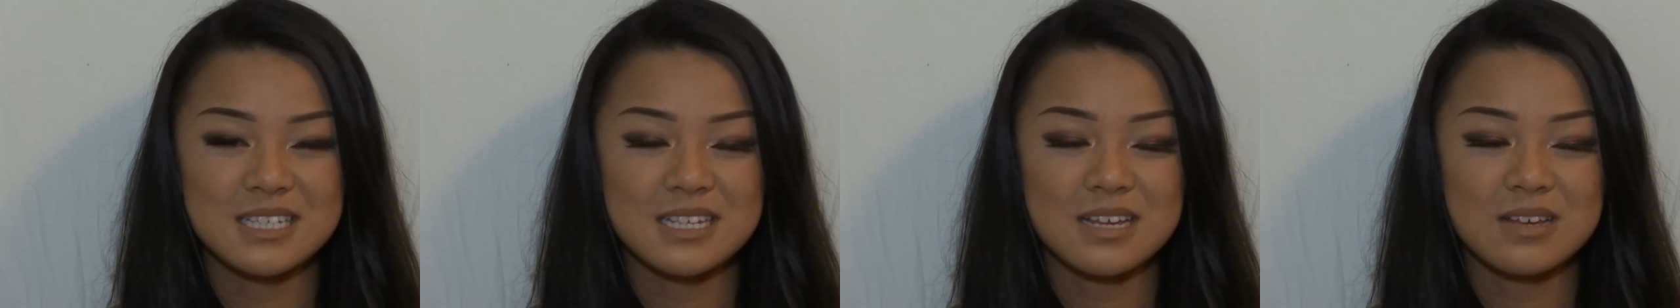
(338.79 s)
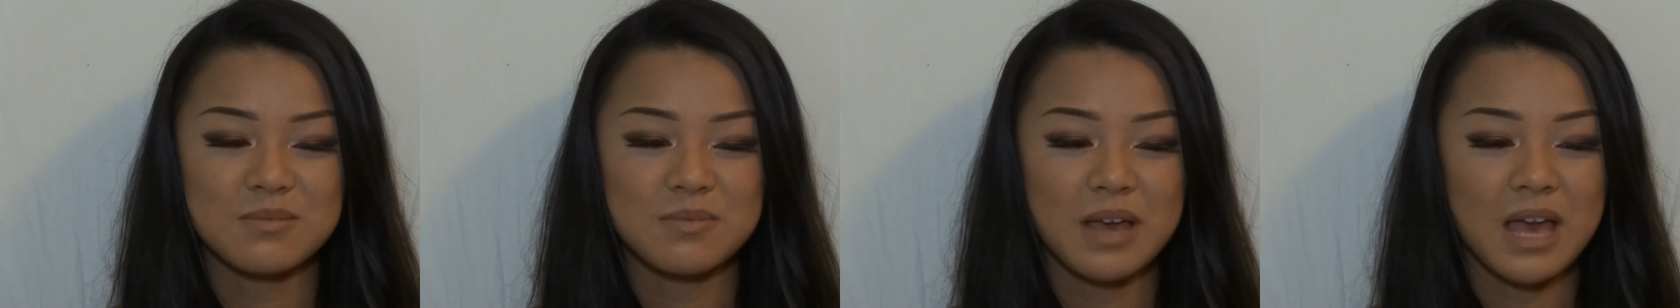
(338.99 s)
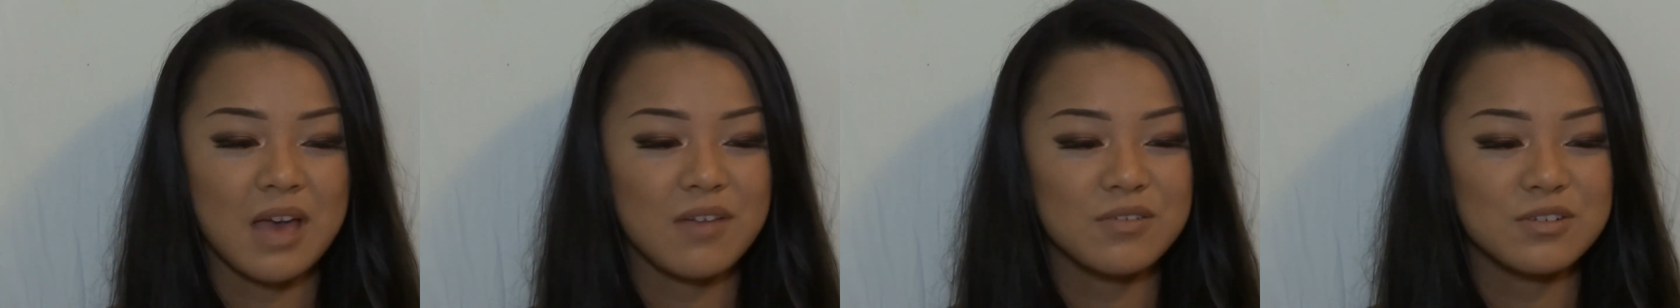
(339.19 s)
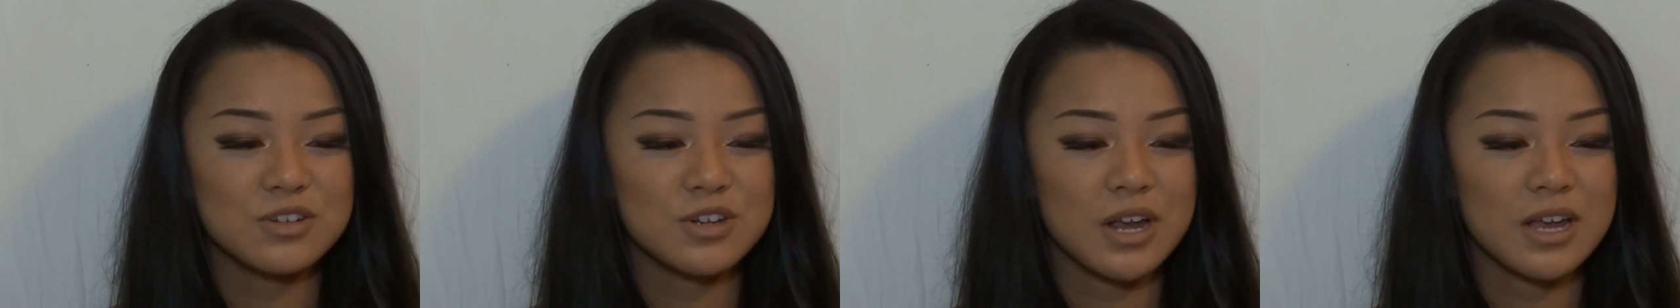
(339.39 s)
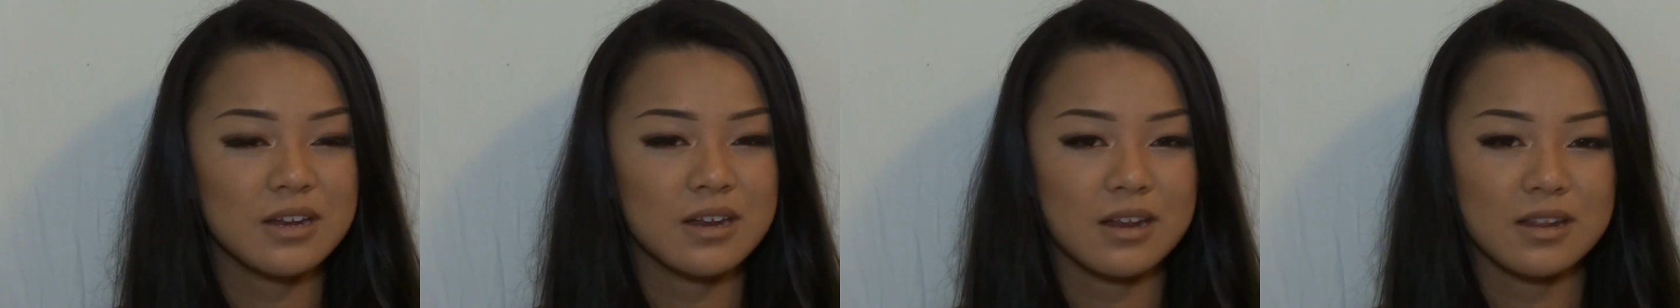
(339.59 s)
I haven't
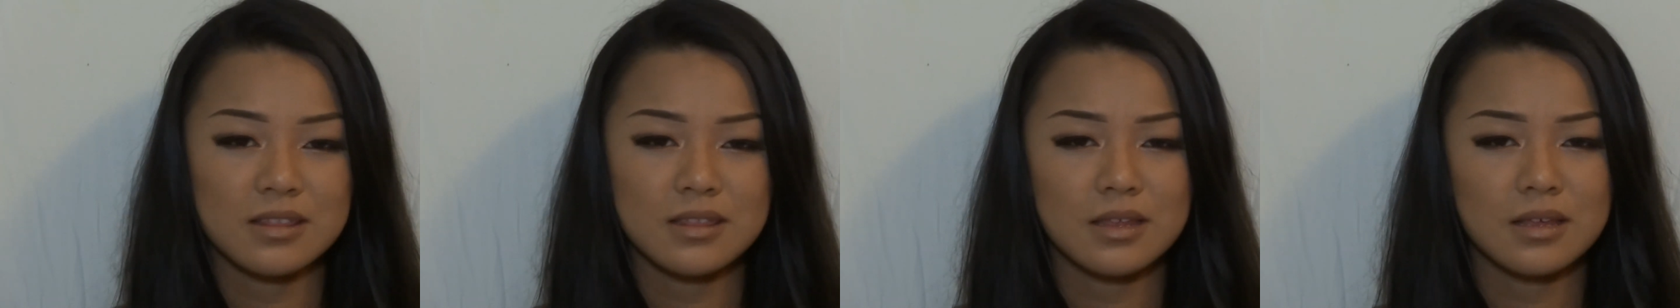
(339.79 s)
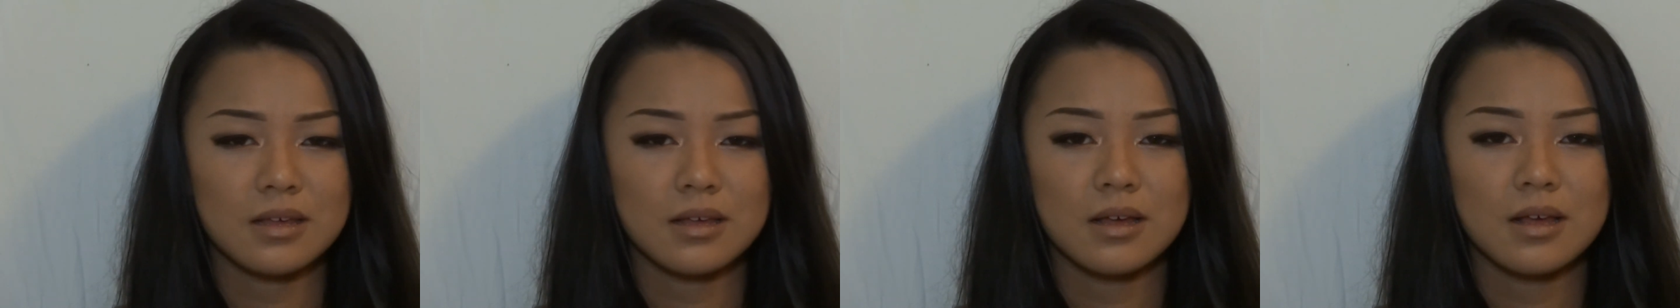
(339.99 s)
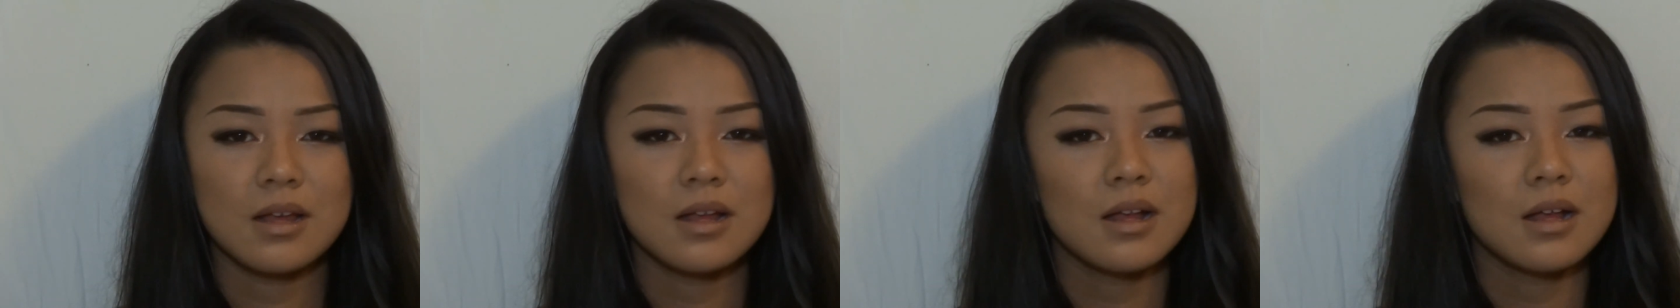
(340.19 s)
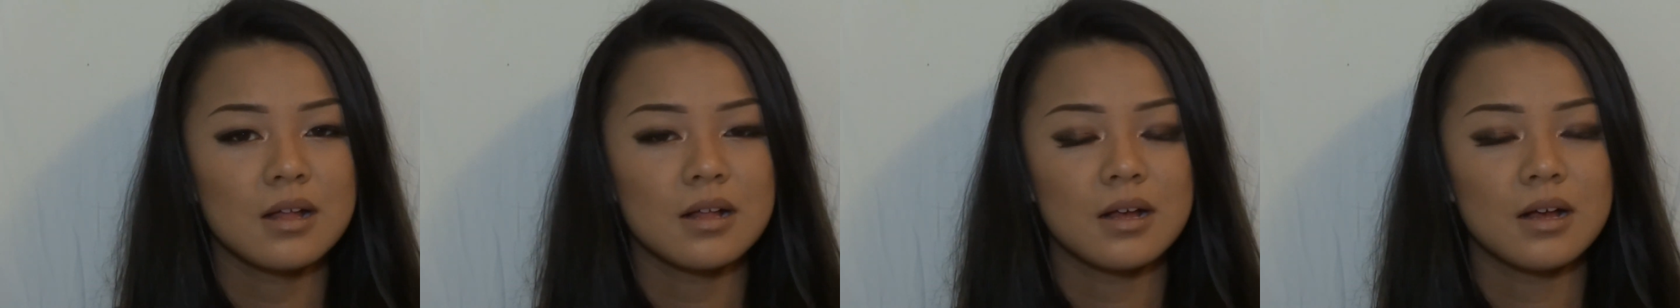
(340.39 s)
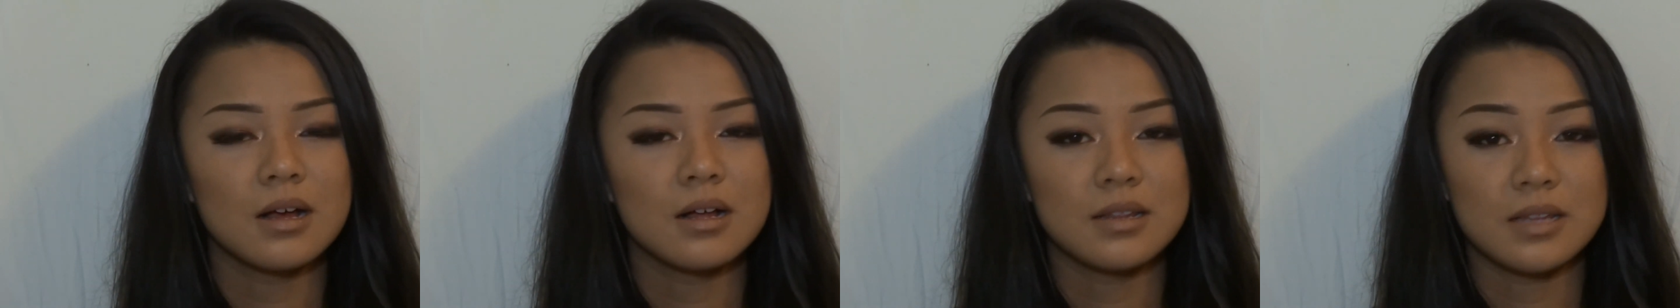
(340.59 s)
tried anything
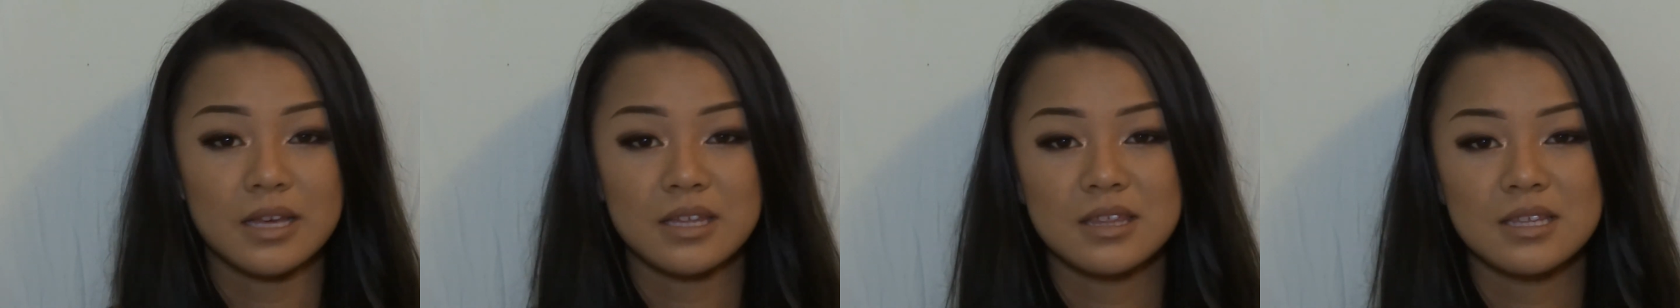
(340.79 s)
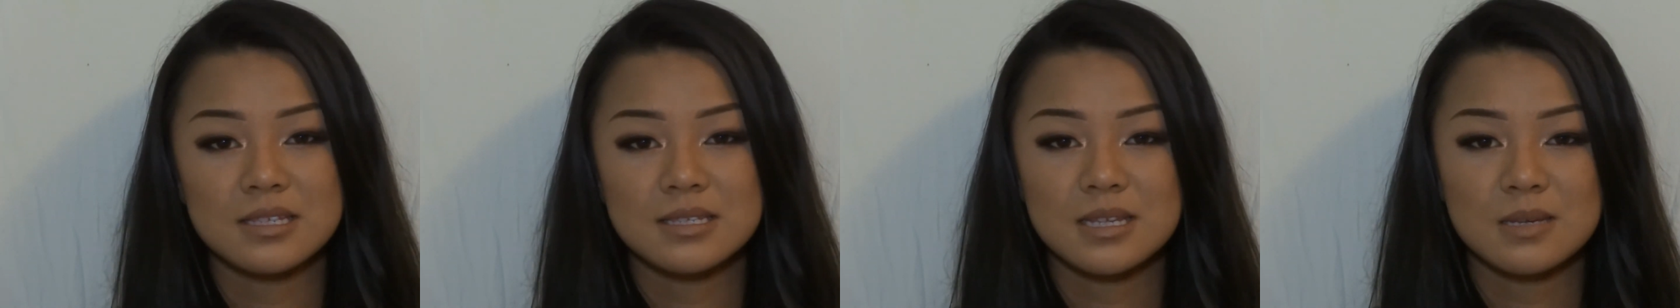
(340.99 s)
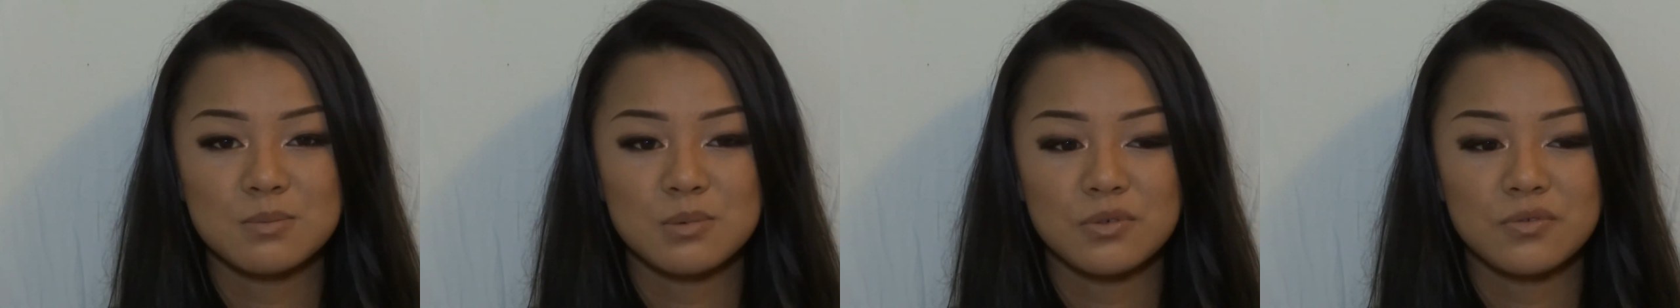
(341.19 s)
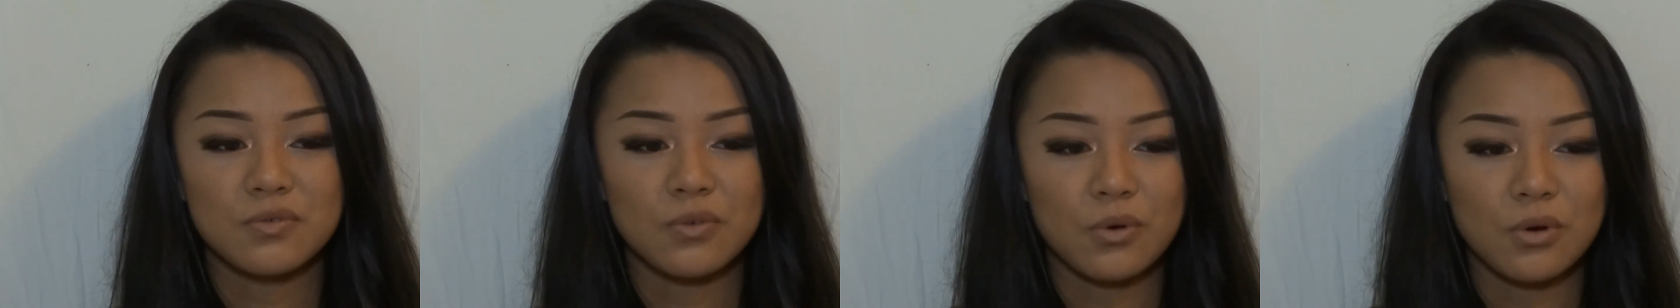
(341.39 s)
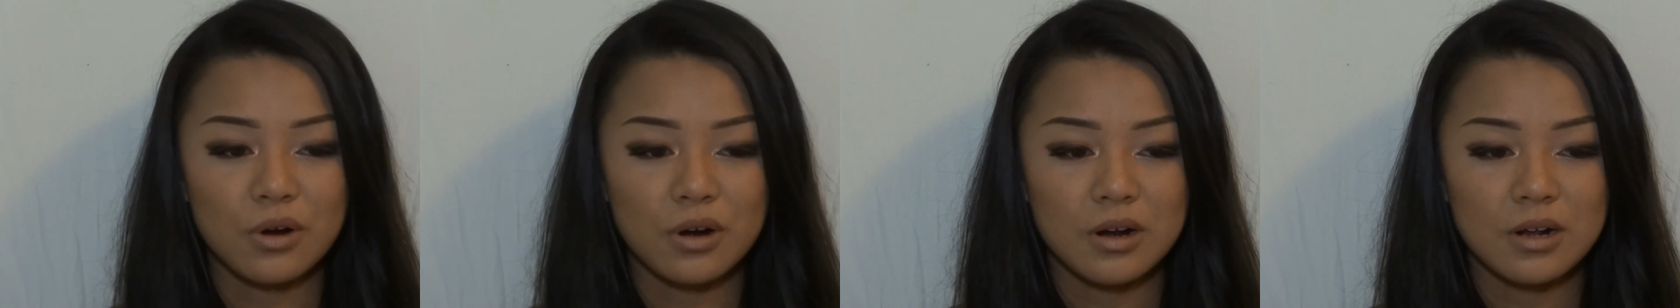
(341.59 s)
like this look
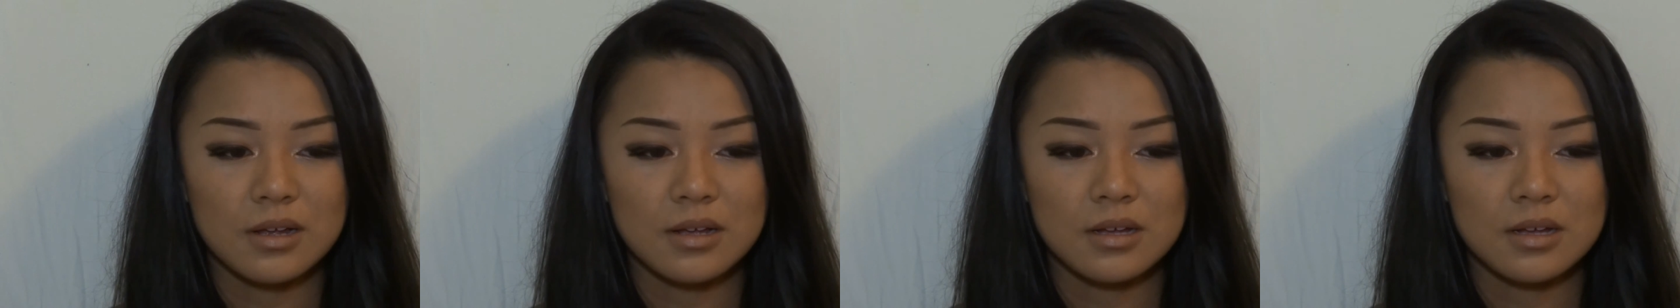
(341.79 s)
before,